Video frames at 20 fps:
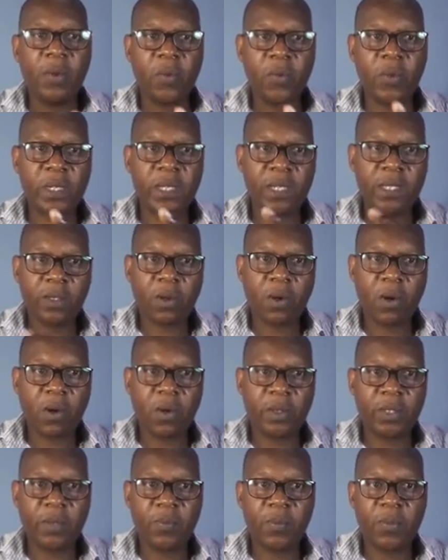which is
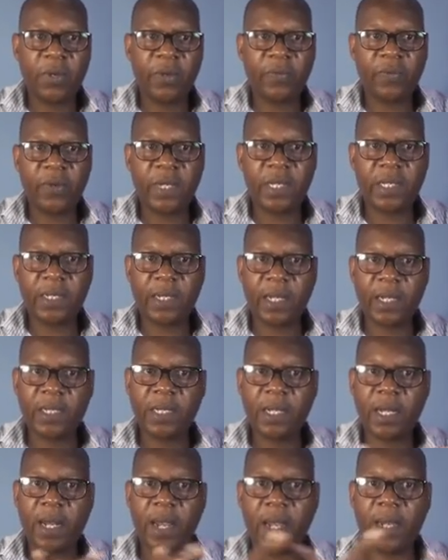called the Preference
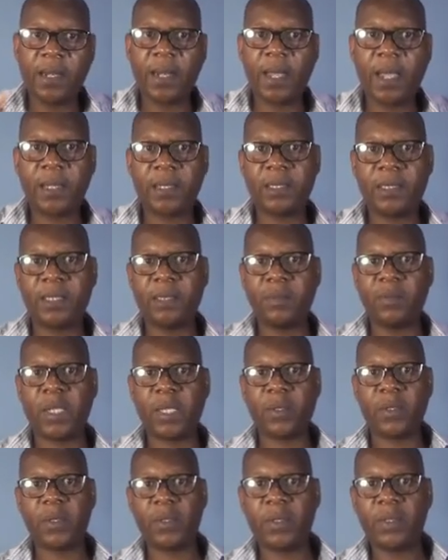Selection Index
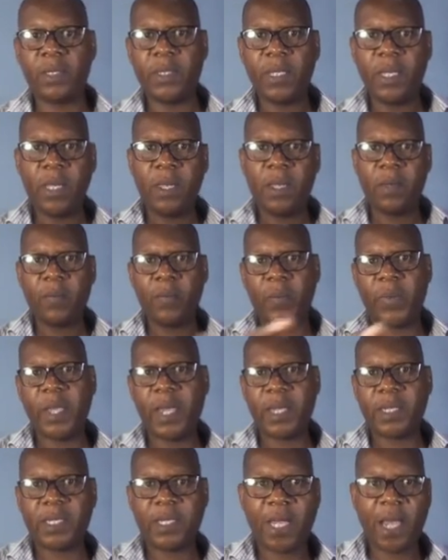method,
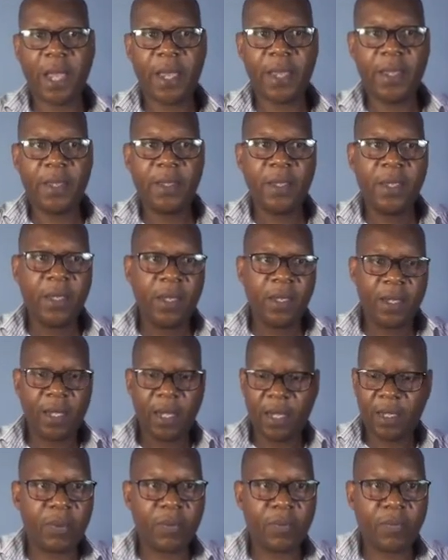PSI.
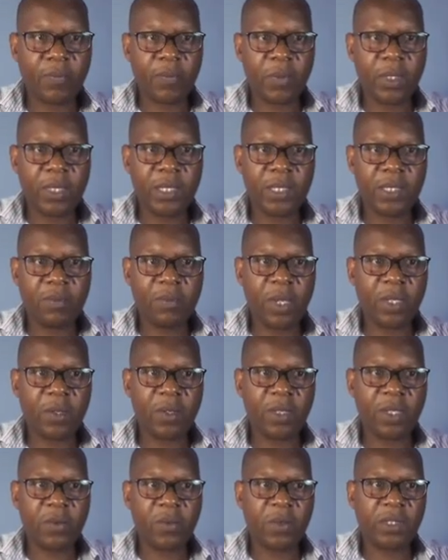And this
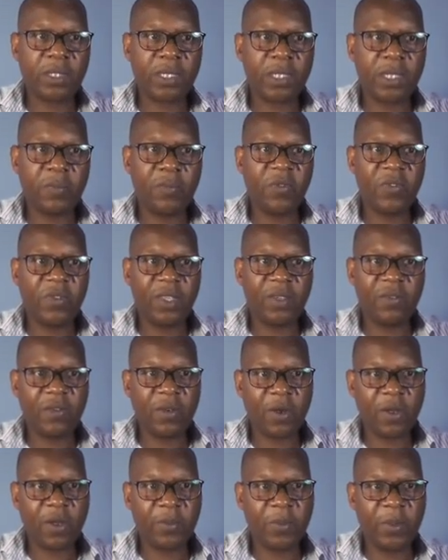method was
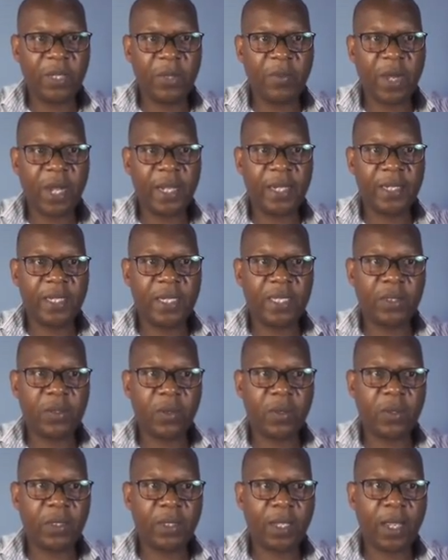developed by this
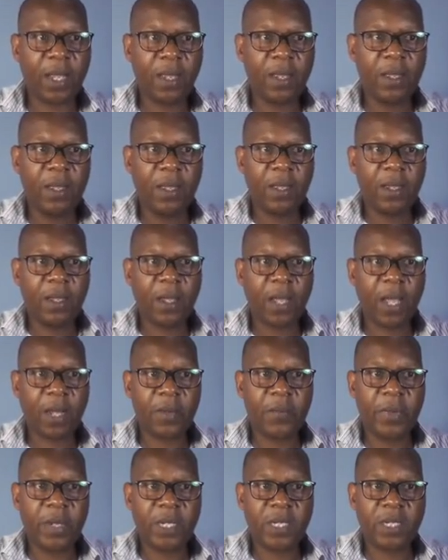author,
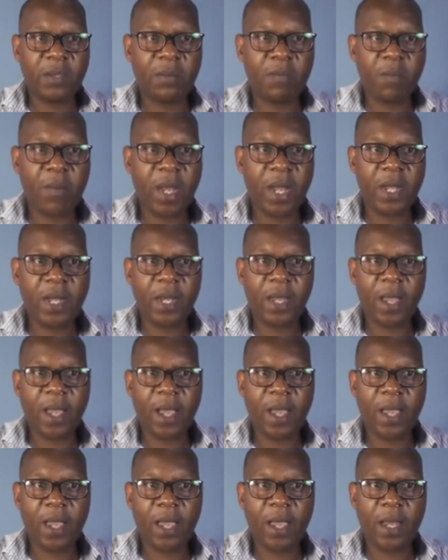Karpesh,
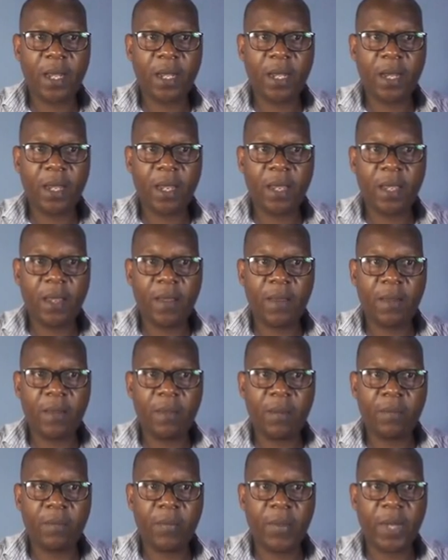Mania, and
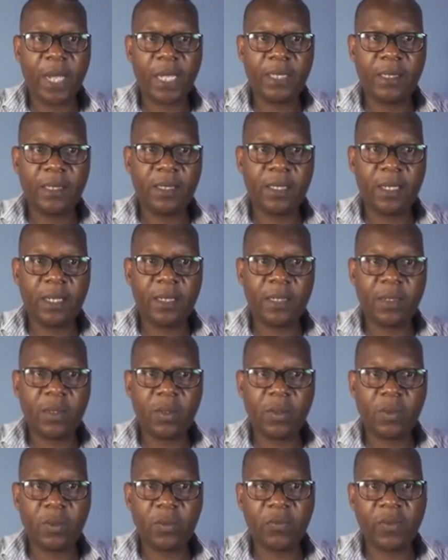Bat in
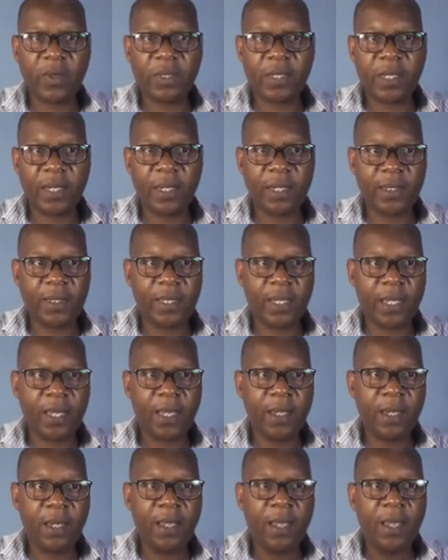
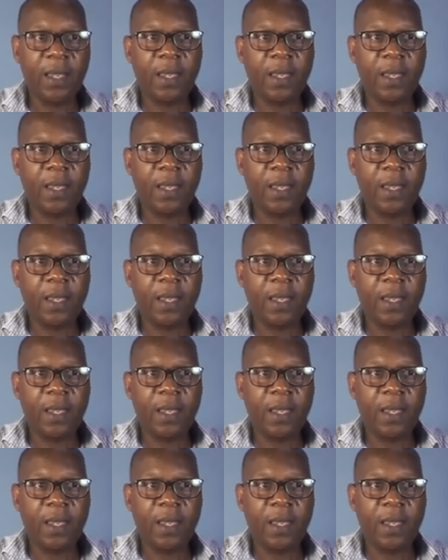2010.